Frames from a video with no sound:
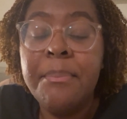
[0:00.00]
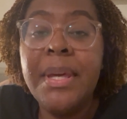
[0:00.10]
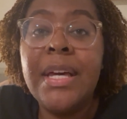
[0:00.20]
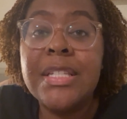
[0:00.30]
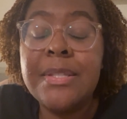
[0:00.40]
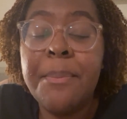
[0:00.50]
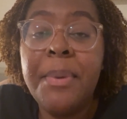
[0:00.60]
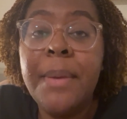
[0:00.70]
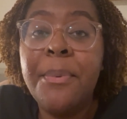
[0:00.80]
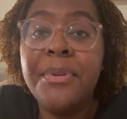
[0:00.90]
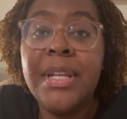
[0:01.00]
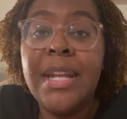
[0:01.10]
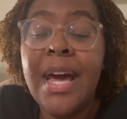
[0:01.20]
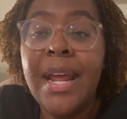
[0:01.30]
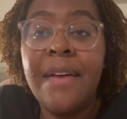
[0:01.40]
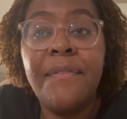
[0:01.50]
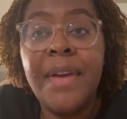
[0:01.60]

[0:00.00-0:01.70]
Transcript: because the people did not have